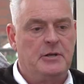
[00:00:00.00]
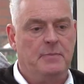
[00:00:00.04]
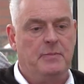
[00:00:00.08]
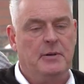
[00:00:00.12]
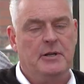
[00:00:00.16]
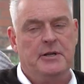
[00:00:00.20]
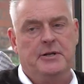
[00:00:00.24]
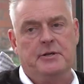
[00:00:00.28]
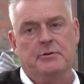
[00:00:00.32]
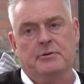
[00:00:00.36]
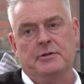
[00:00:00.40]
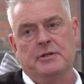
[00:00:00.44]
a
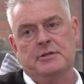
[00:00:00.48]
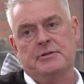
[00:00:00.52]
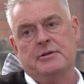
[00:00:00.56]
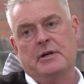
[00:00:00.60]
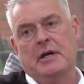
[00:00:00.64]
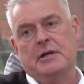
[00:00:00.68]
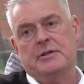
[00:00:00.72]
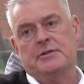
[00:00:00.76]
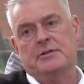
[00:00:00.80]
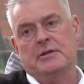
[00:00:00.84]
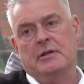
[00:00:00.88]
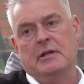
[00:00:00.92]
political
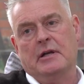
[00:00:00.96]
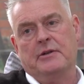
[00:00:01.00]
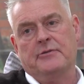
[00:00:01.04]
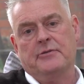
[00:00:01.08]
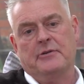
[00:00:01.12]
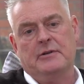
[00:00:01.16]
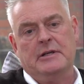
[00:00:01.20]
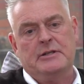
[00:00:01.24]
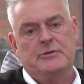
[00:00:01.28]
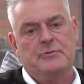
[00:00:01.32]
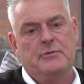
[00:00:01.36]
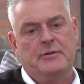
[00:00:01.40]
distraction. I
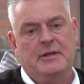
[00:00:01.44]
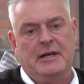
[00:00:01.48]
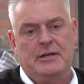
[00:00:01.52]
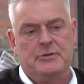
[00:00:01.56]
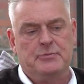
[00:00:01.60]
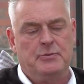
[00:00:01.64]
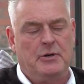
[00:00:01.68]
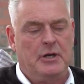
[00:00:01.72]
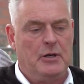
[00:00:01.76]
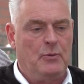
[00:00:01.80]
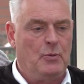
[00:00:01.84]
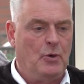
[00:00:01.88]
thought
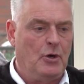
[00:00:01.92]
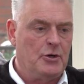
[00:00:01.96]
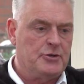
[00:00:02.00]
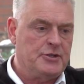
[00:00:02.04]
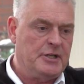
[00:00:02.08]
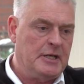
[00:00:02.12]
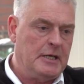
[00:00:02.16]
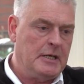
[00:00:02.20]
that's what it was.